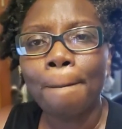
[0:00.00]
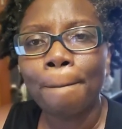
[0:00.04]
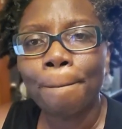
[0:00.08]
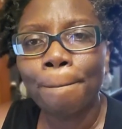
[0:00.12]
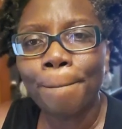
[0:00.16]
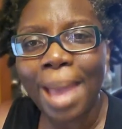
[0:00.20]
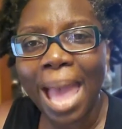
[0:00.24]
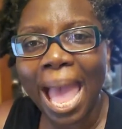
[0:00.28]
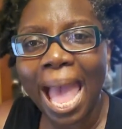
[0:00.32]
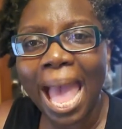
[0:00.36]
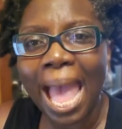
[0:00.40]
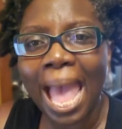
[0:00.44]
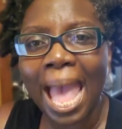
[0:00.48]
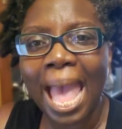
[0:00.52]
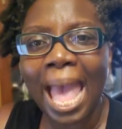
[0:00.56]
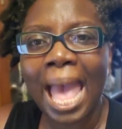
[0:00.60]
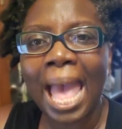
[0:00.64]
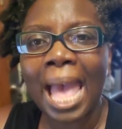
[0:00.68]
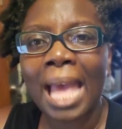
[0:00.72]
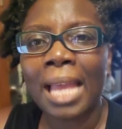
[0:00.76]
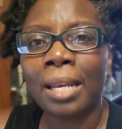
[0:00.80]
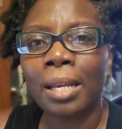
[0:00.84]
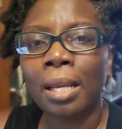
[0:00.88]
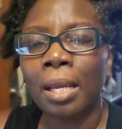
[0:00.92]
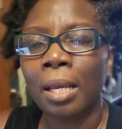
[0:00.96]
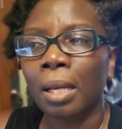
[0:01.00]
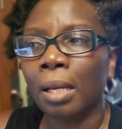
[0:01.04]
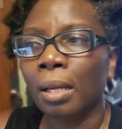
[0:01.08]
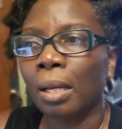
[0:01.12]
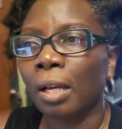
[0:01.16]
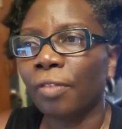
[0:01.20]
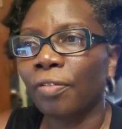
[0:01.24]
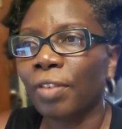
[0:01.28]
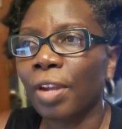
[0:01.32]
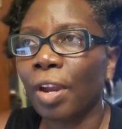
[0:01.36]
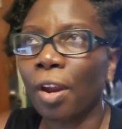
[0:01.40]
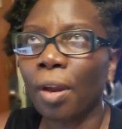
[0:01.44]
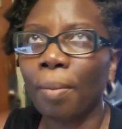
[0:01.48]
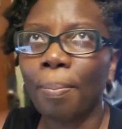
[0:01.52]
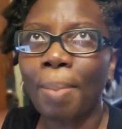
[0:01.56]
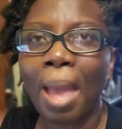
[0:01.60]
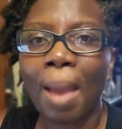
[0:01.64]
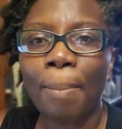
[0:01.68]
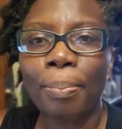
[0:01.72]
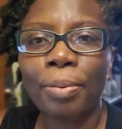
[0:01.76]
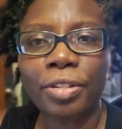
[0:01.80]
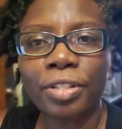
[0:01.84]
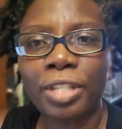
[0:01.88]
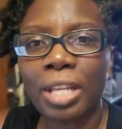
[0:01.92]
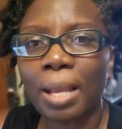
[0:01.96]
bad
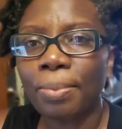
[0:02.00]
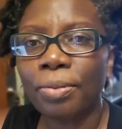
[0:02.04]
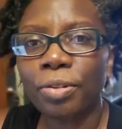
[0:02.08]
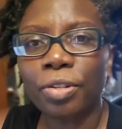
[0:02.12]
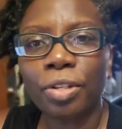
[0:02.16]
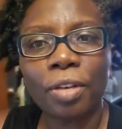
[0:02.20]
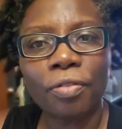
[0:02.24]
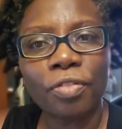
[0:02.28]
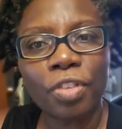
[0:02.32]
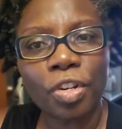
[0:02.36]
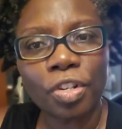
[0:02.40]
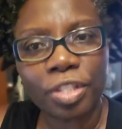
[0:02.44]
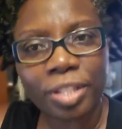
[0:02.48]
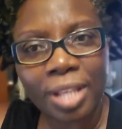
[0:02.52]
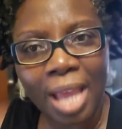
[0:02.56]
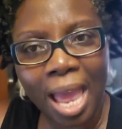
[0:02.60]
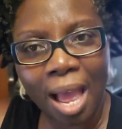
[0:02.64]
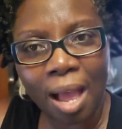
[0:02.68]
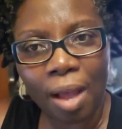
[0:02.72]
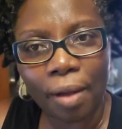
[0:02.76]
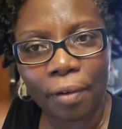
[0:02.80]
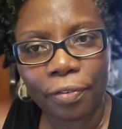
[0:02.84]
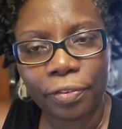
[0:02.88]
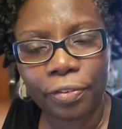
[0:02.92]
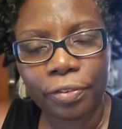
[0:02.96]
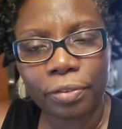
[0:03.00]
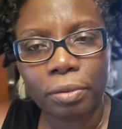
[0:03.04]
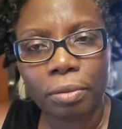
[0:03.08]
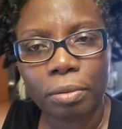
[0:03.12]
perception of yourself.